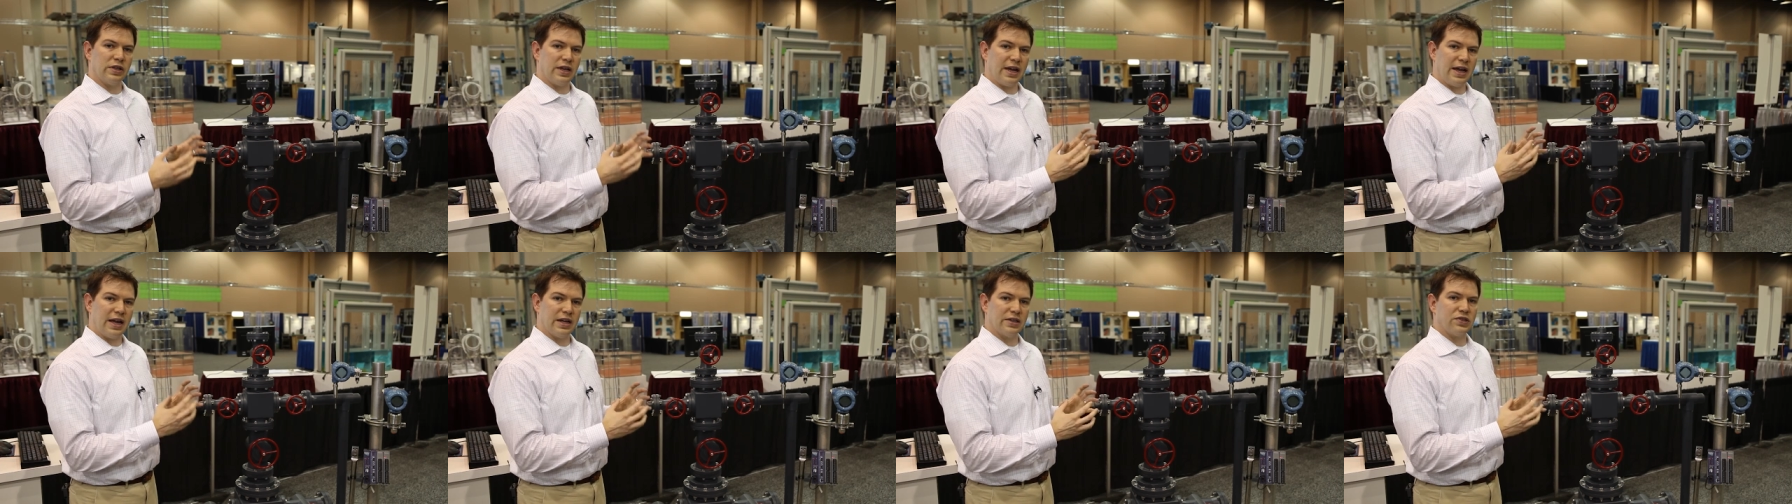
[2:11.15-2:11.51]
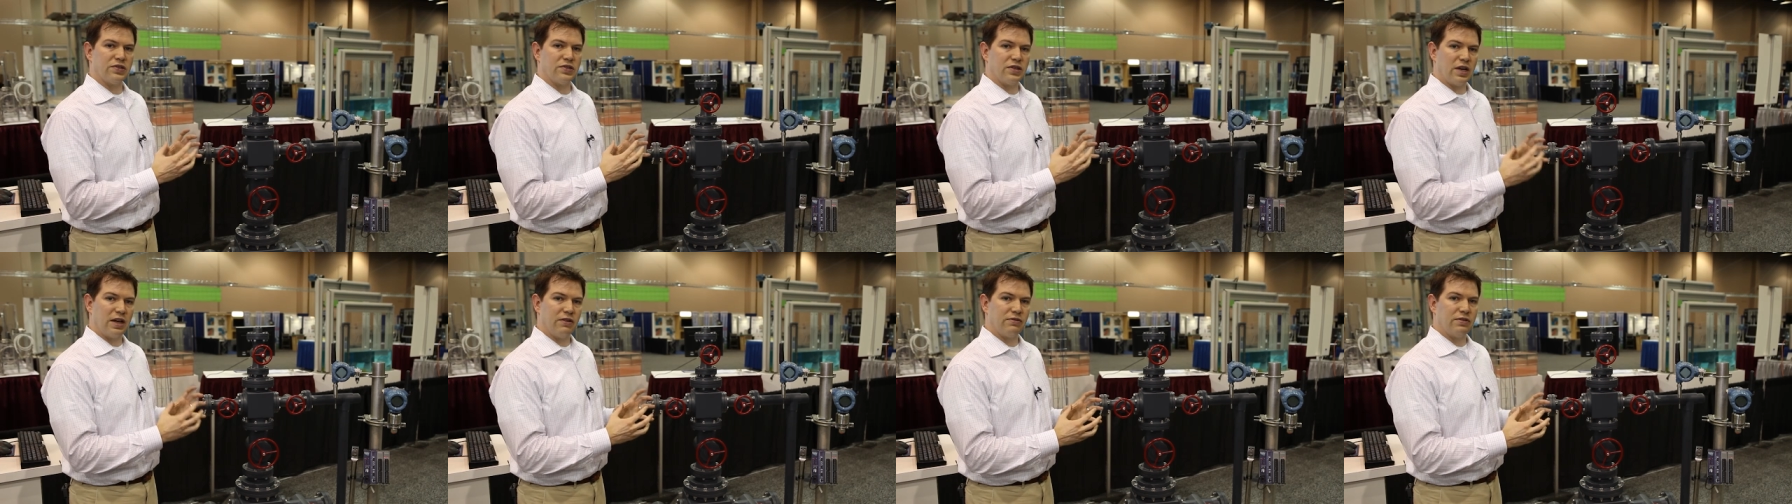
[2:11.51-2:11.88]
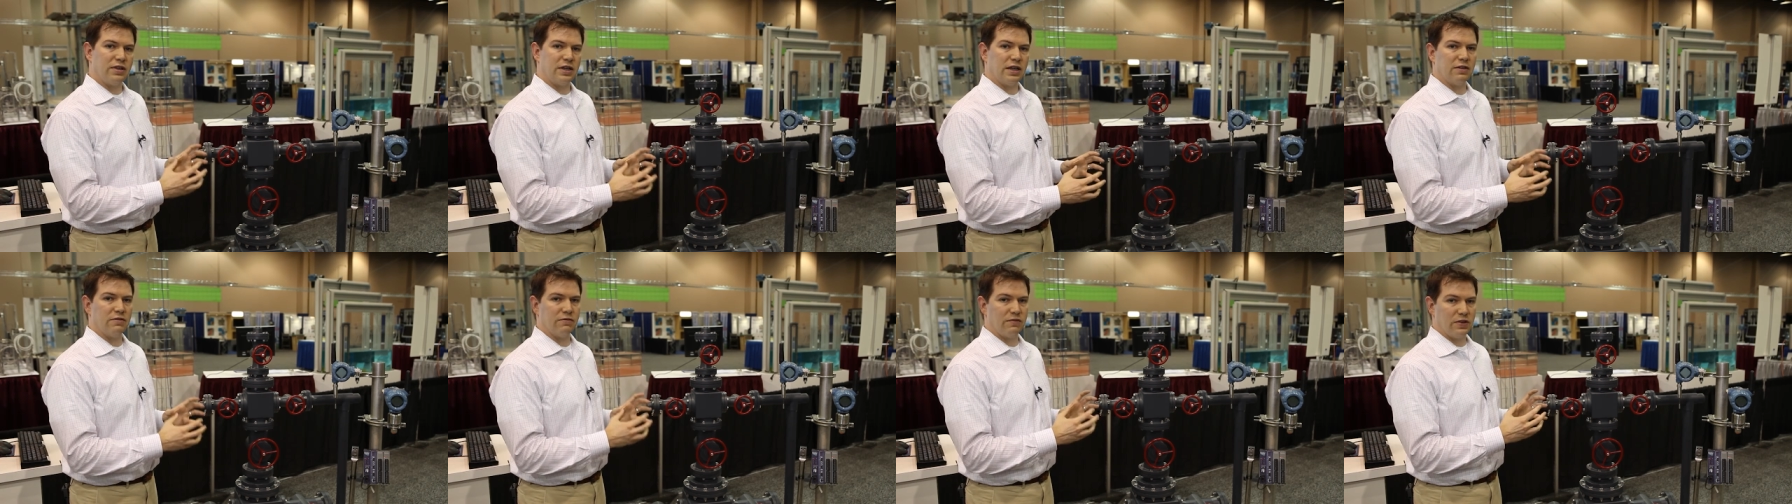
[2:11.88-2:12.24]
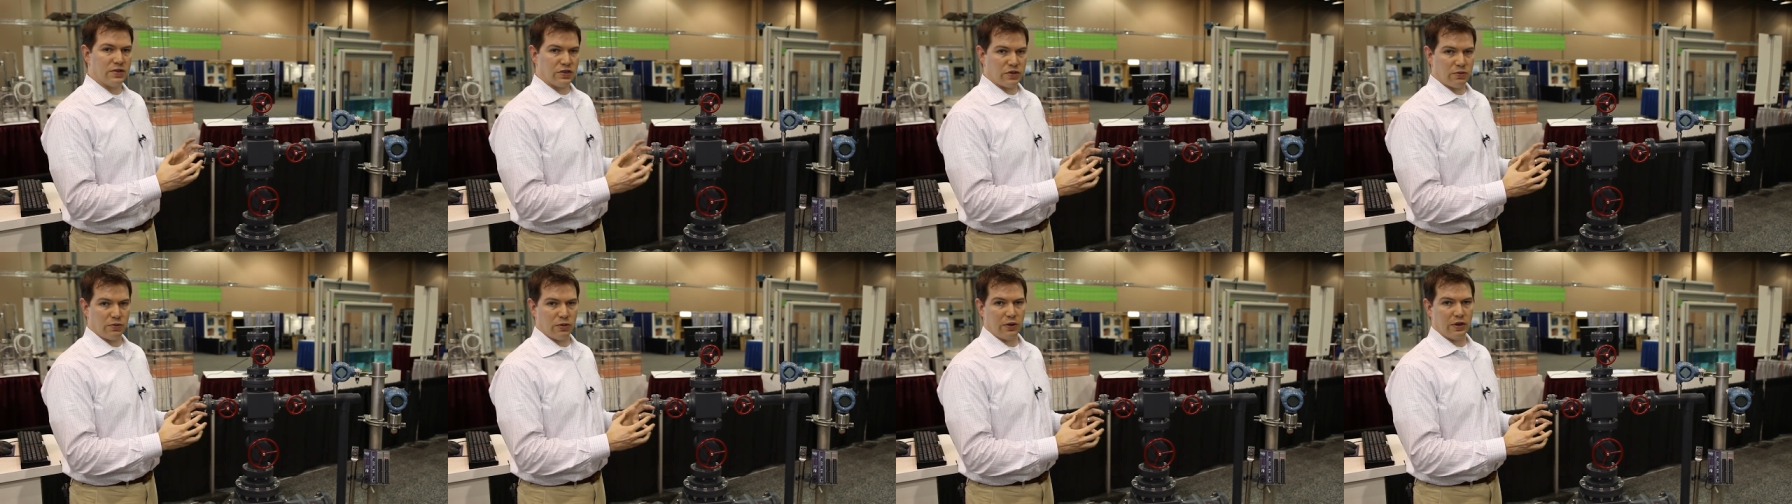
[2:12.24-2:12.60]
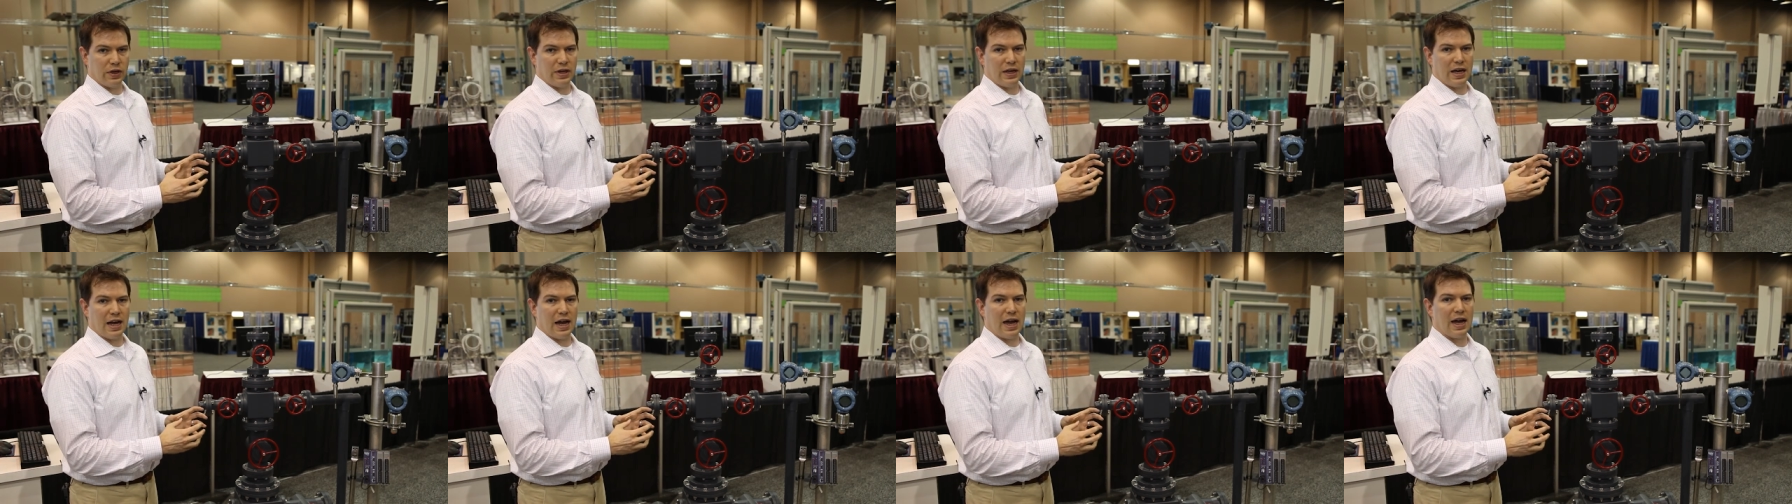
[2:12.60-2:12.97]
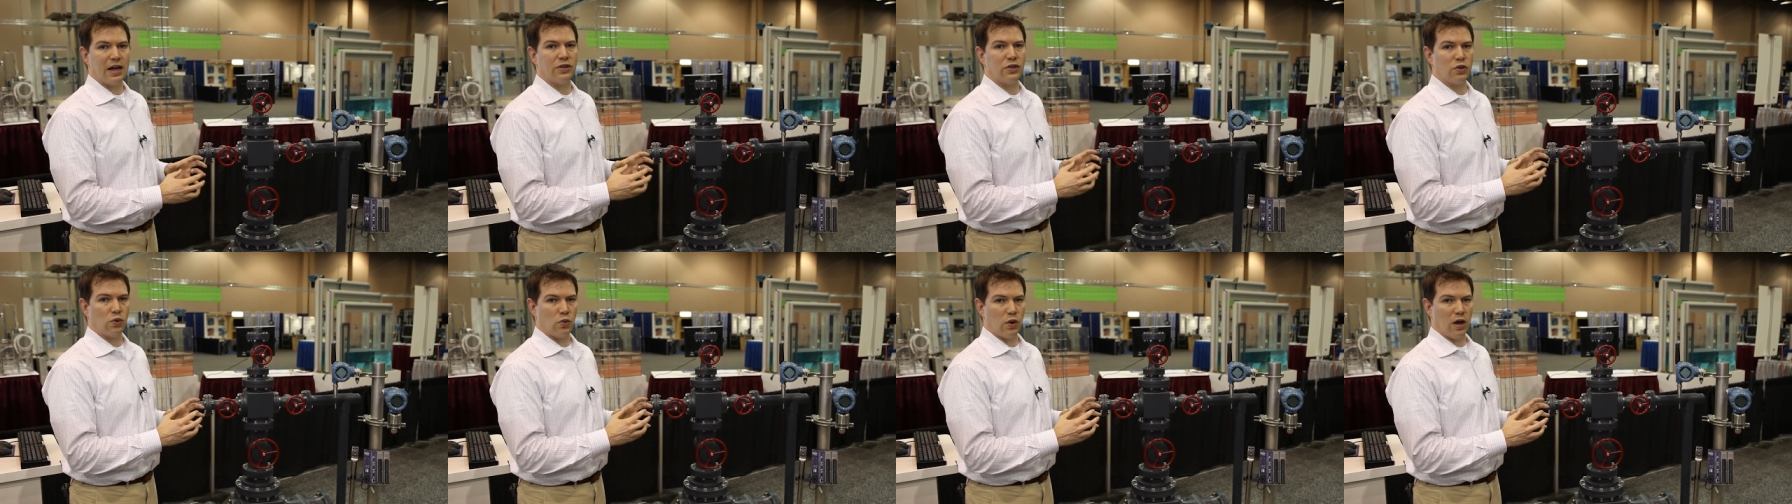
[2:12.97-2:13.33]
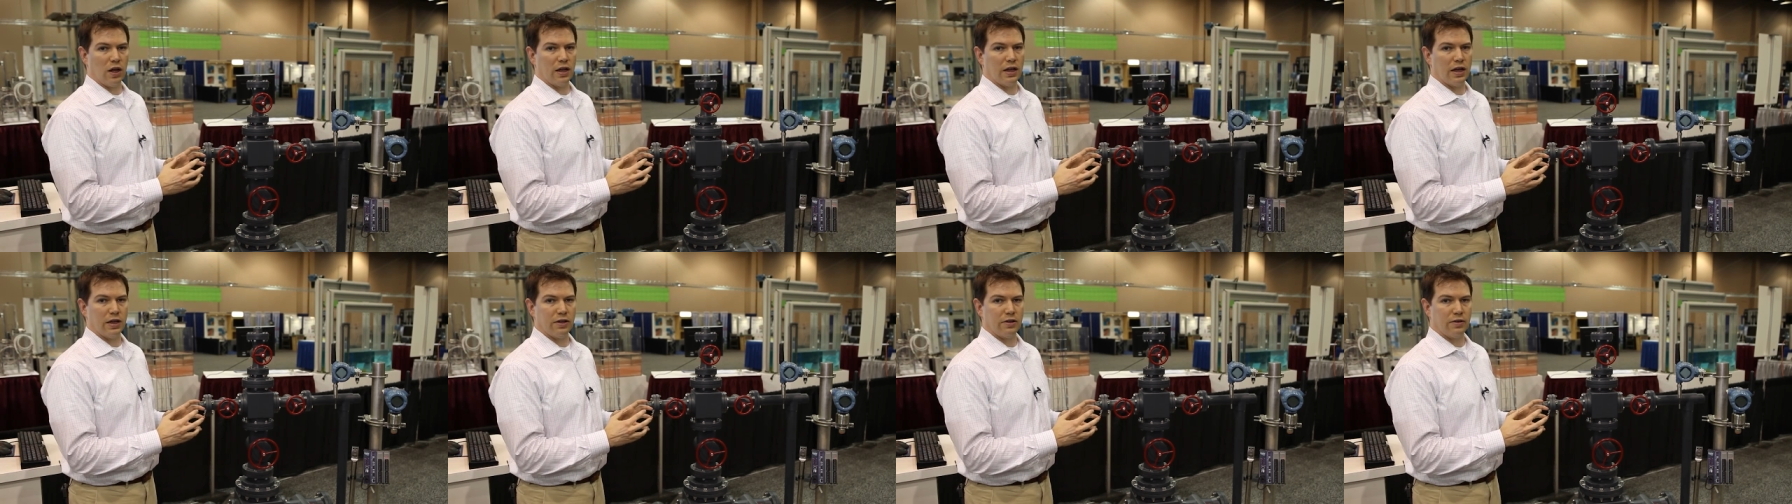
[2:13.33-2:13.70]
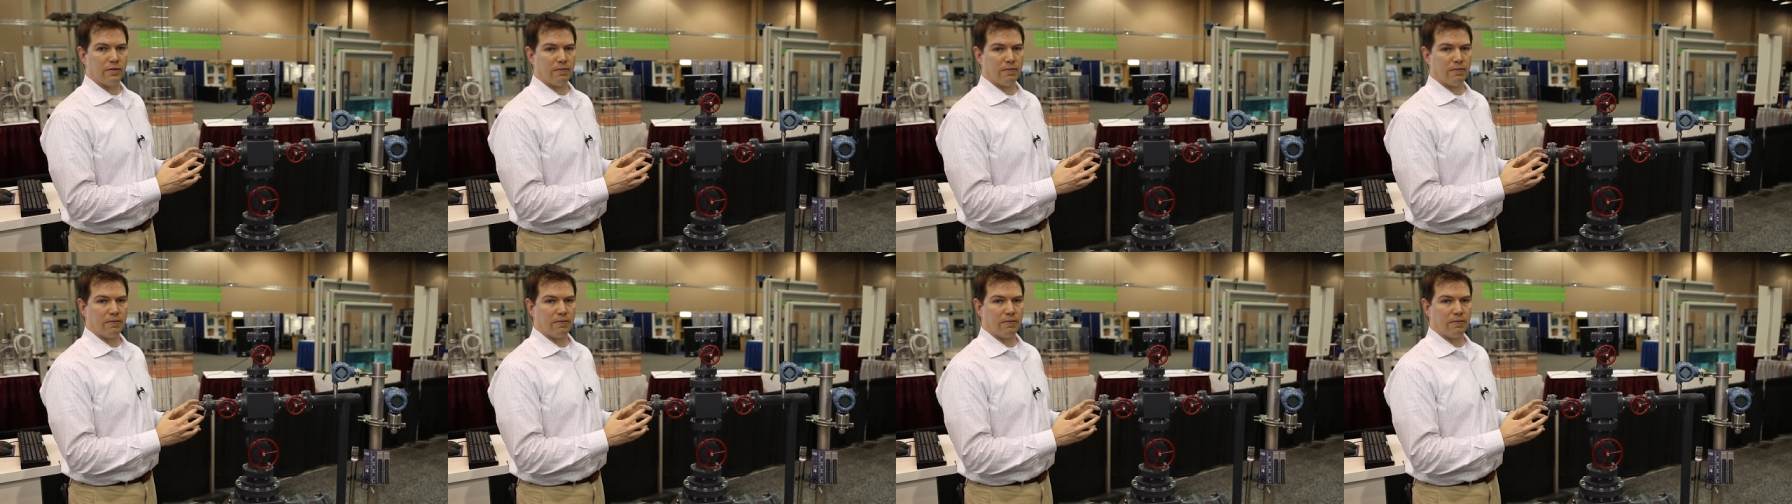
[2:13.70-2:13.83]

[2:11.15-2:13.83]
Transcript: enhance safety and visibility at the wellhead.